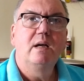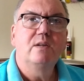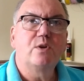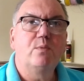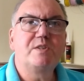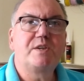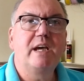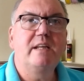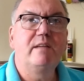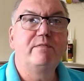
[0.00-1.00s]
So once
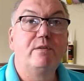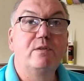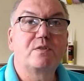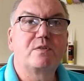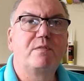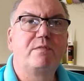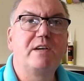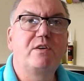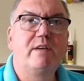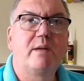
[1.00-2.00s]
again then folks,
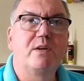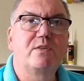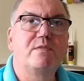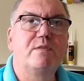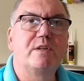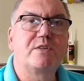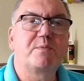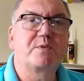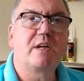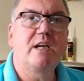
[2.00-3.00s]
thank you very much for the
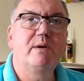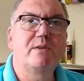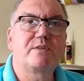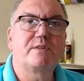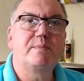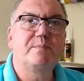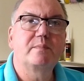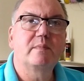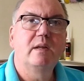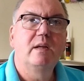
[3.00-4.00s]
subscribers.
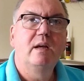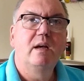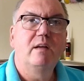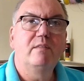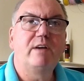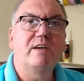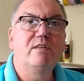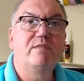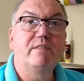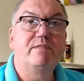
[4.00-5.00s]
And thank
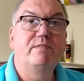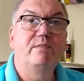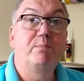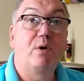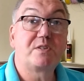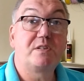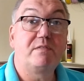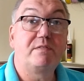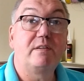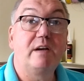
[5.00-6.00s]
you for the
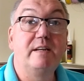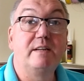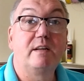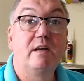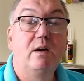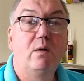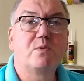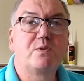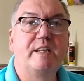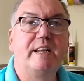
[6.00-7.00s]
positive and
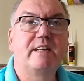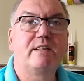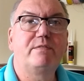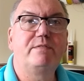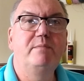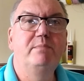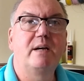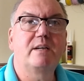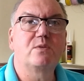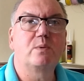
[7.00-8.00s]
also the negative
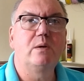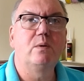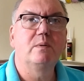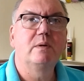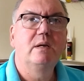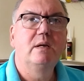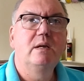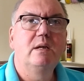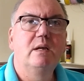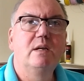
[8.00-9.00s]
feedback as well.
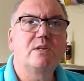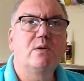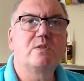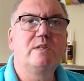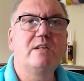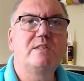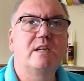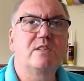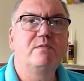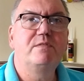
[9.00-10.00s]
It's always nice to
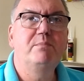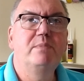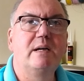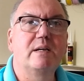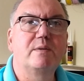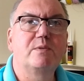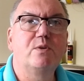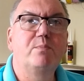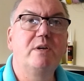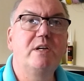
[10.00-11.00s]
get some feedback.
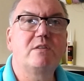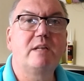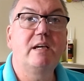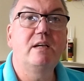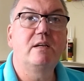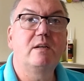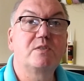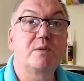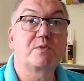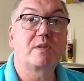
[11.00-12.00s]
So please like,
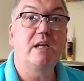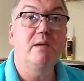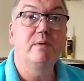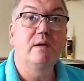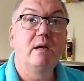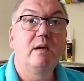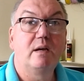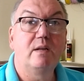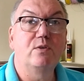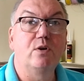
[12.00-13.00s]
subscribe
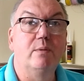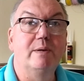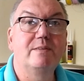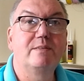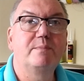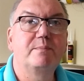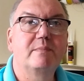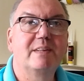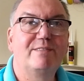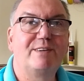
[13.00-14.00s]
and comment.
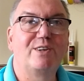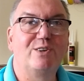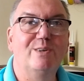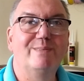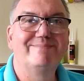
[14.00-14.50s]
Thank you.